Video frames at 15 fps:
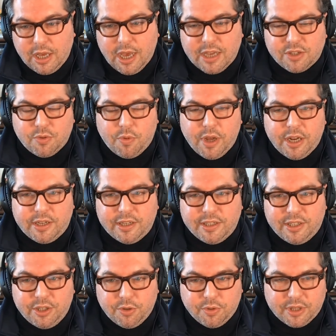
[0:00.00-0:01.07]
as a way to
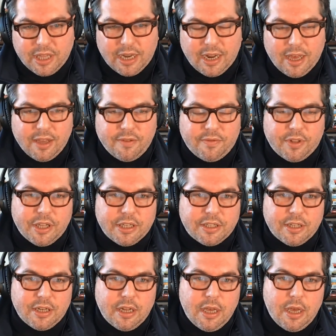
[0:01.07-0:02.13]
deal with that high
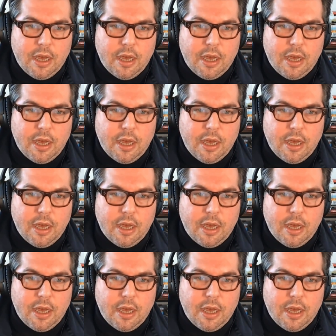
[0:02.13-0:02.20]
inflation.